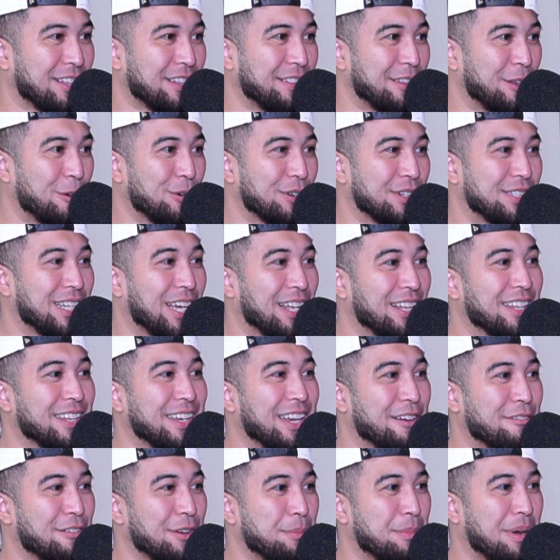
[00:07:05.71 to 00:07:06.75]
and then they were
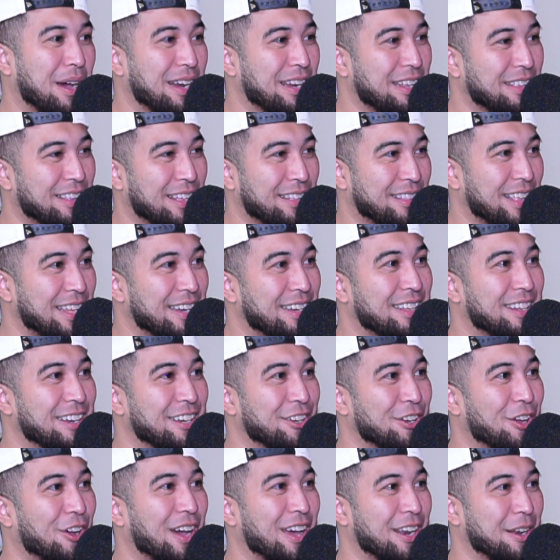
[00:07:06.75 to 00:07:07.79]
telling everybody that they
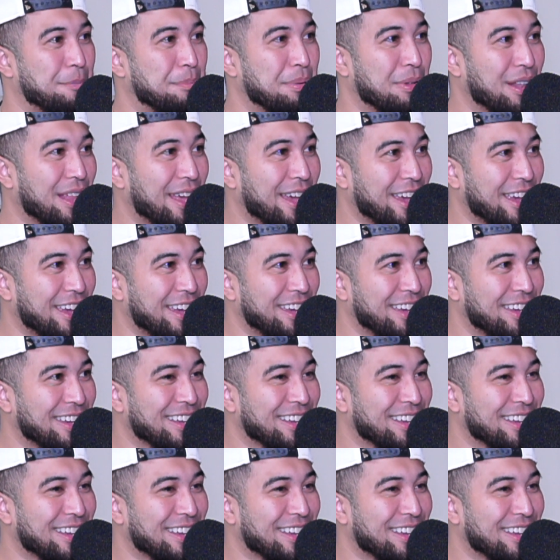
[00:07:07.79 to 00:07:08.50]
didn't know how to play.